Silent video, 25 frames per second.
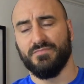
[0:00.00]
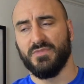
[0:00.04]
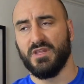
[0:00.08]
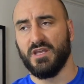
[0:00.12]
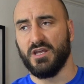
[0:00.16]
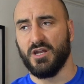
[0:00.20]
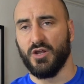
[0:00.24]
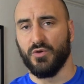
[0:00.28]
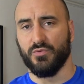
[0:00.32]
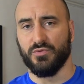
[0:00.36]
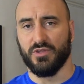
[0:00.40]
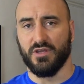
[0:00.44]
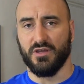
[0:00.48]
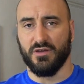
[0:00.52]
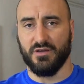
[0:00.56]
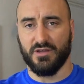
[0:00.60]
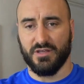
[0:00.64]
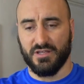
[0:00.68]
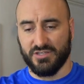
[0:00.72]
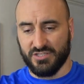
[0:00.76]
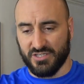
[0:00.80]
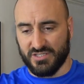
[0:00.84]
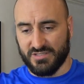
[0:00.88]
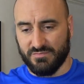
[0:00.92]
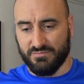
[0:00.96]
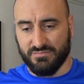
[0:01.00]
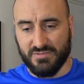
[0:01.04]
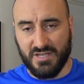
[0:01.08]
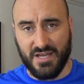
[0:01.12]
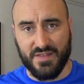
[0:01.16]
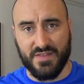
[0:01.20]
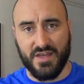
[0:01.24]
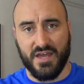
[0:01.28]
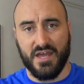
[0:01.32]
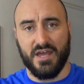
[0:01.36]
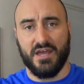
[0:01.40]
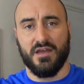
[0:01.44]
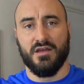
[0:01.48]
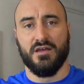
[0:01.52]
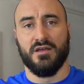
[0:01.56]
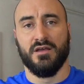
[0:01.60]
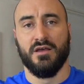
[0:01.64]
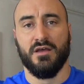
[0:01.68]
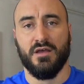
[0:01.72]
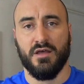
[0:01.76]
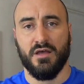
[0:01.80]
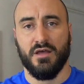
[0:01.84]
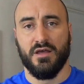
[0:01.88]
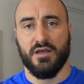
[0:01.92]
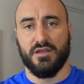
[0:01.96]
you're just out there,
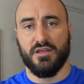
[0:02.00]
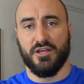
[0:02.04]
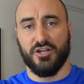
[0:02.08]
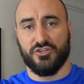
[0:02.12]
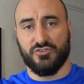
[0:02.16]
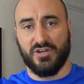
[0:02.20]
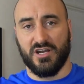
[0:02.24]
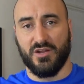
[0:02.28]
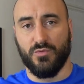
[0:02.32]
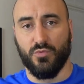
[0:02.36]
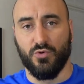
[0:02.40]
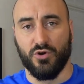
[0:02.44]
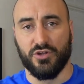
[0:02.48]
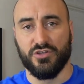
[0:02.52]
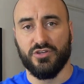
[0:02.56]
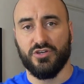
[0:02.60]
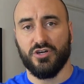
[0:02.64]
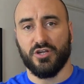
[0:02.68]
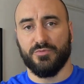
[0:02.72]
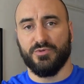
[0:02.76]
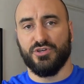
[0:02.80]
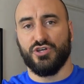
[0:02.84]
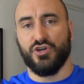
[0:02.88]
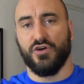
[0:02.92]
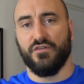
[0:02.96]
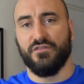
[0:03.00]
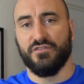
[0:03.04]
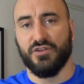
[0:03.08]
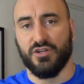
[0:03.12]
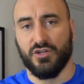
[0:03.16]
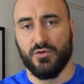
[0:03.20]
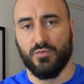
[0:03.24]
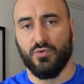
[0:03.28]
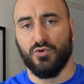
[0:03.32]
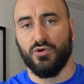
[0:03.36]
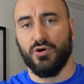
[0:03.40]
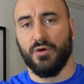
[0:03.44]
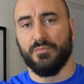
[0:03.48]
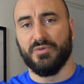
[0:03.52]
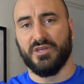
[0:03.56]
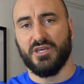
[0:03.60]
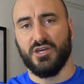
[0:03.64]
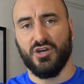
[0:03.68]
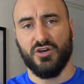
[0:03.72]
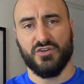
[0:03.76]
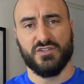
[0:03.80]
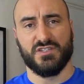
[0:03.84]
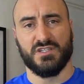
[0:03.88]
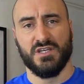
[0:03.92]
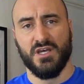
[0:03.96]
you're treading water. You've got to be confident in the water,
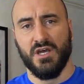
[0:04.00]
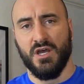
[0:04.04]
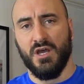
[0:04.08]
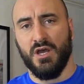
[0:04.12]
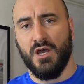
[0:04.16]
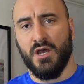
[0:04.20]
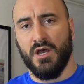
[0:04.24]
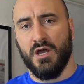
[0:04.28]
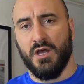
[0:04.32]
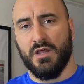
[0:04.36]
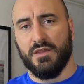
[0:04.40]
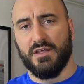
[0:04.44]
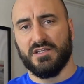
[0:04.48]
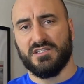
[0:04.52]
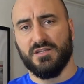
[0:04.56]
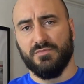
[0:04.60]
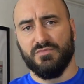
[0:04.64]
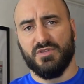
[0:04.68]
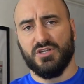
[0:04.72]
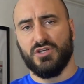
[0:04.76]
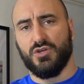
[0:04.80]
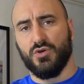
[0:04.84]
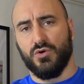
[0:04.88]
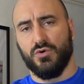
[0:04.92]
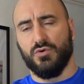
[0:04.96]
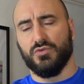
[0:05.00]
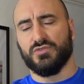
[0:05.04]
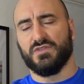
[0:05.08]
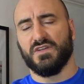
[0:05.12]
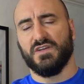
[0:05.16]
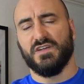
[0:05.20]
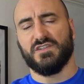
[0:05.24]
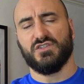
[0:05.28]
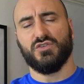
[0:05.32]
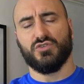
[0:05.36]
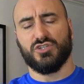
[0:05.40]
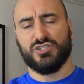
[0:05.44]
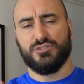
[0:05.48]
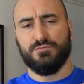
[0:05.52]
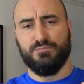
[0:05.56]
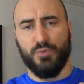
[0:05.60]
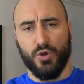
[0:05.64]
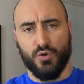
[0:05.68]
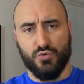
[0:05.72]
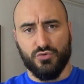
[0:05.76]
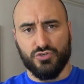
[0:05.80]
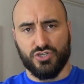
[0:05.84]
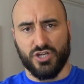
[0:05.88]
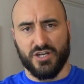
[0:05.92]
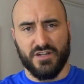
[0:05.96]
because there's something called
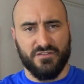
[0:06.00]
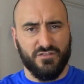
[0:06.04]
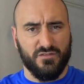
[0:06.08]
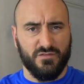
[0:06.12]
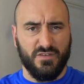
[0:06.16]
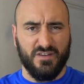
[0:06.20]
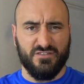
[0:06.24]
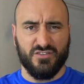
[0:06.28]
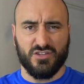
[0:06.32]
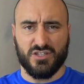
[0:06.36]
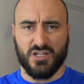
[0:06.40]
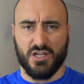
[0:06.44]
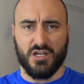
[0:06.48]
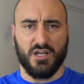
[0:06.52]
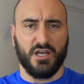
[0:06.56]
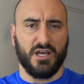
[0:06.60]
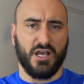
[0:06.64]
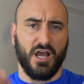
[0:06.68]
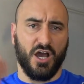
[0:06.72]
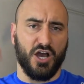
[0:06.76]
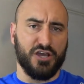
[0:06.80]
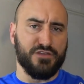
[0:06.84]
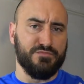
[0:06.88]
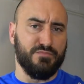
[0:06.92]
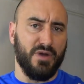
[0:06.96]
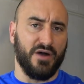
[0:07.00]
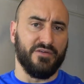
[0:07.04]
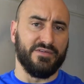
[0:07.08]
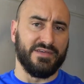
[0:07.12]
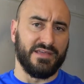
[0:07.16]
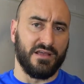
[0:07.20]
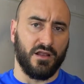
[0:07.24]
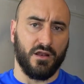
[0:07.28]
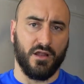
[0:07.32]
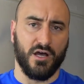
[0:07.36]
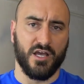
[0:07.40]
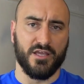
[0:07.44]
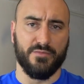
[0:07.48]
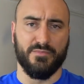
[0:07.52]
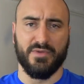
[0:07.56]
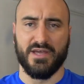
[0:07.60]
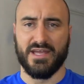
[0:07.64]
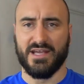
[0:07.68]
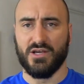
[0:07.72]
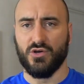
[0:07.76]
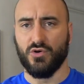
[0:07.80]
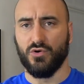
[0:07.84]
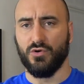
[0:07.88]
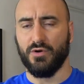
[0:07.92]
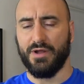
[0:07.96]
exposure. And if you've ever done like high mountain
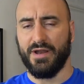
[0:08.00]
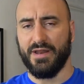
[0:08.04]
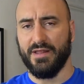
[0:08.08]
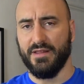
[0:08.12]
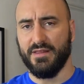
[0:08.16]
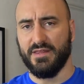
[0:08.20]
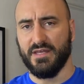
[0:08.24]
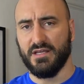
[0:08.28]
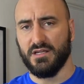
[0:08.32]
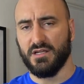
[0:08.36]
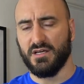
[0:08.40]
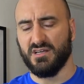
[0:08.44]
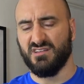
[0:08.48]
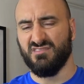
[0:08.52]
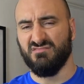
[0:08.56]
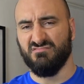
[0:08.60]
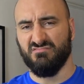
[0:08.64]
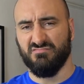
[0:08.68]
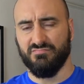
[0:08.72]
climbing or anything like